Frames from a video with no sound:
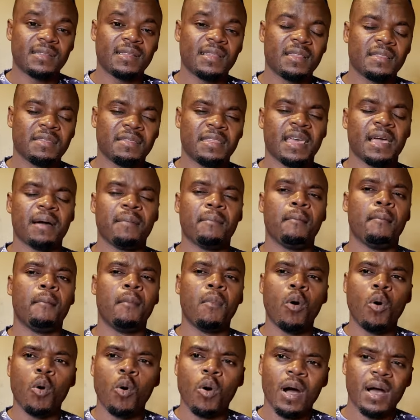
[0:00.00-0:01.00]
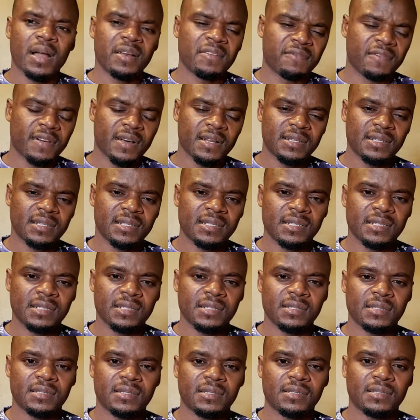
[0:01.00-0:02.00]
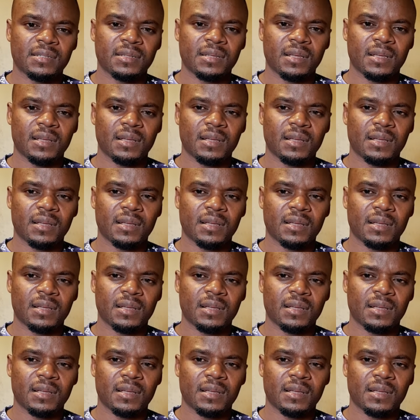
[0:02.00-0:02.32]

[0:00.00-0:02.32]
there are more advantages